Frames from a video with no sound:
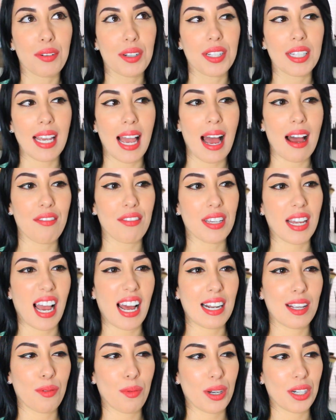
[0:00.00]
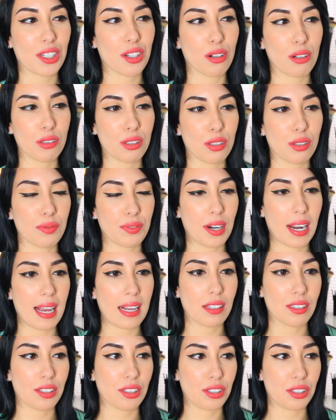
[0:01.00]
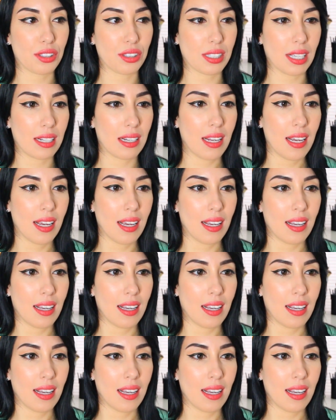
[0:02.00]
really having anyone to go to for answers, and